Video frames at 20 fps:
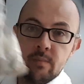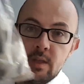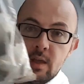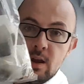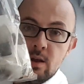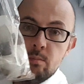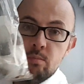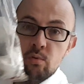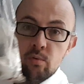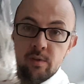
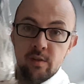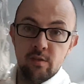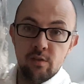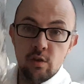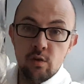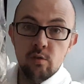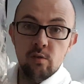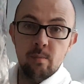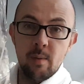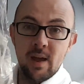I brought this
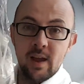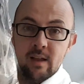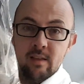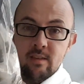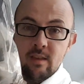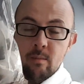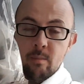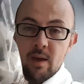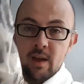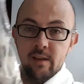huge bag of
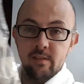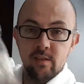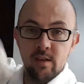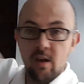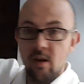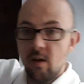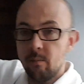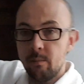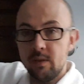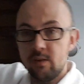tea bags. You
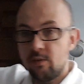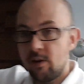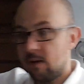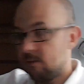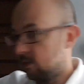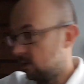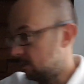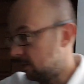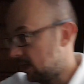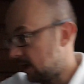can't be
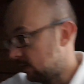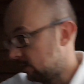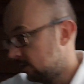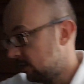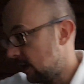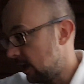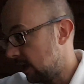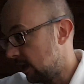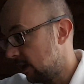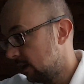traveling without
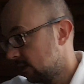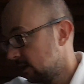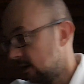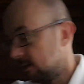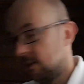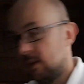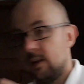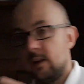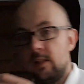tea as an